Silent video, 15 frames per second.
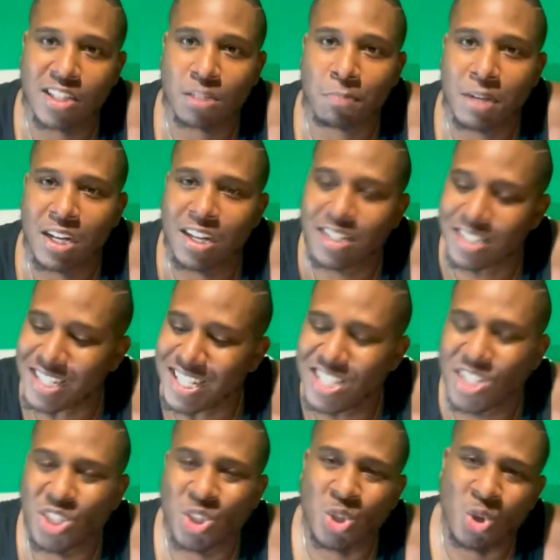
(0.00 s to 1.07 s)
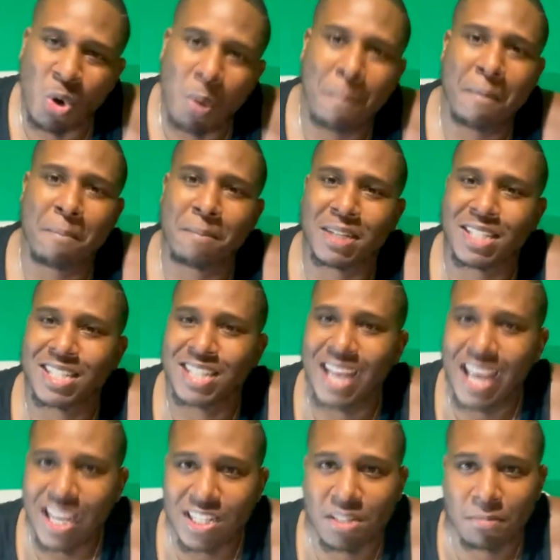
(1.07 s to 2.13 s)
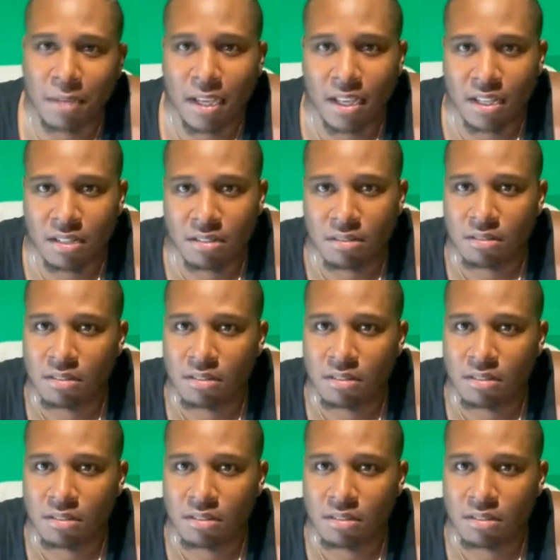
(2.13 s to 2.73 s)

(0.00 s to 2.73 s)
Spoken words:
because of these stupid mistakes, man.